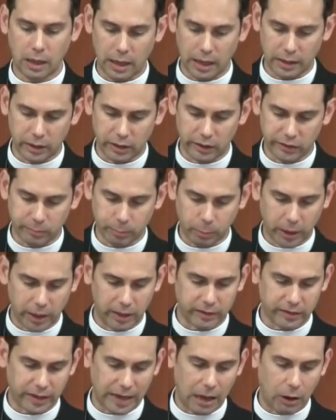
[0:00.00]
and he
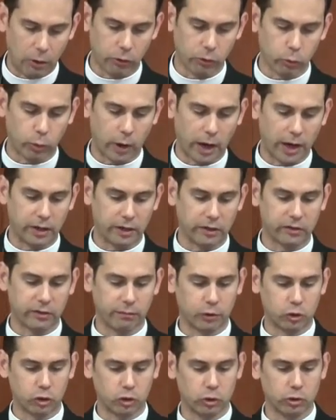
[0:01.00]
explains how the writings
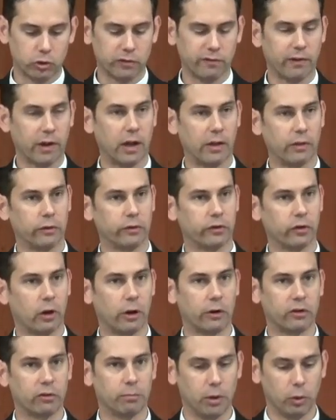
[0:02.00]
of the church fathers
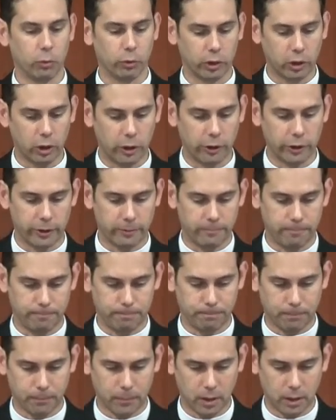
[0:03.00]
are to be regarded.
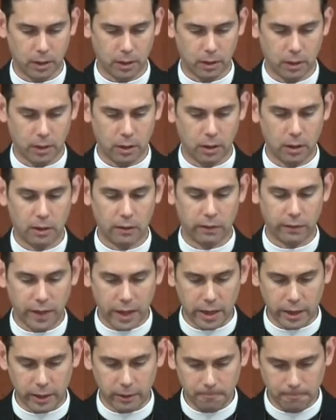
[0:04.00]

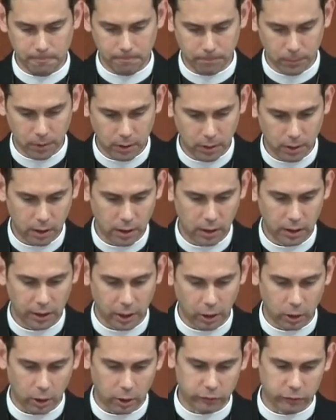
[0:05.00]
Then,
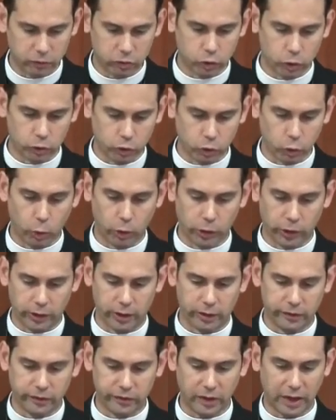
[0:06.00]
Gerhard's church
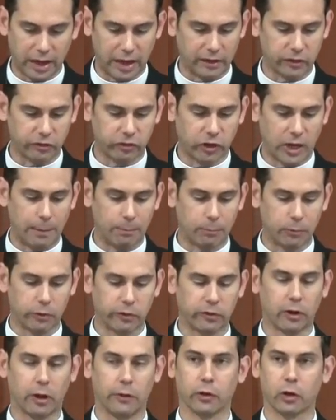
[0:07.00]
ordinance has
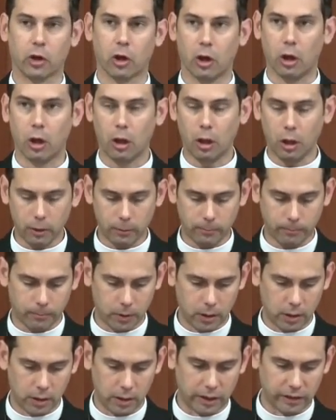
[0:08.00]
chapters on the call,
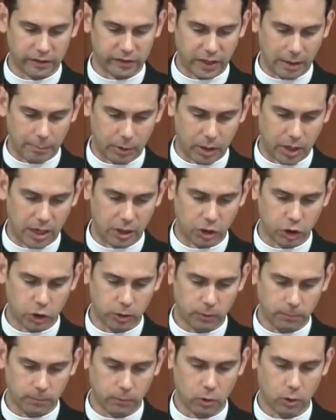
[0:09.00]

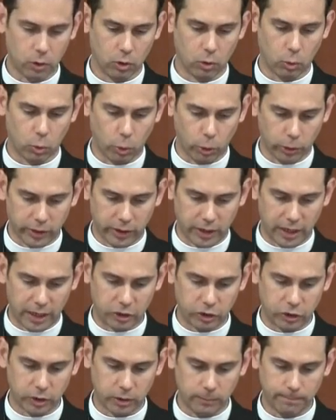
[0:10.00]
examination,
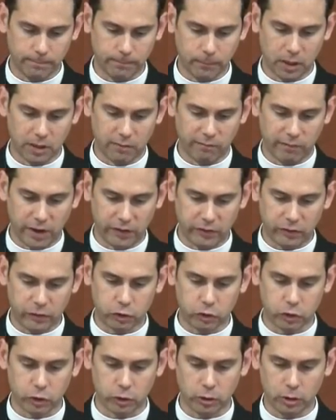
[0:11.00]
ordination,
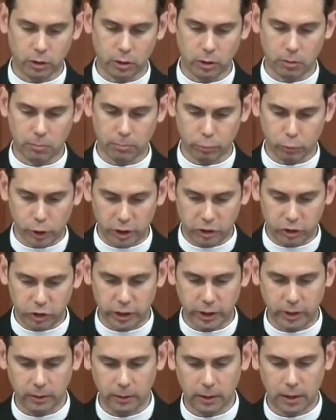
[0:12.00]
investiture,
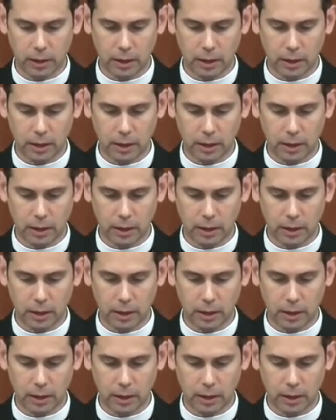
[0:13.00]
preaching,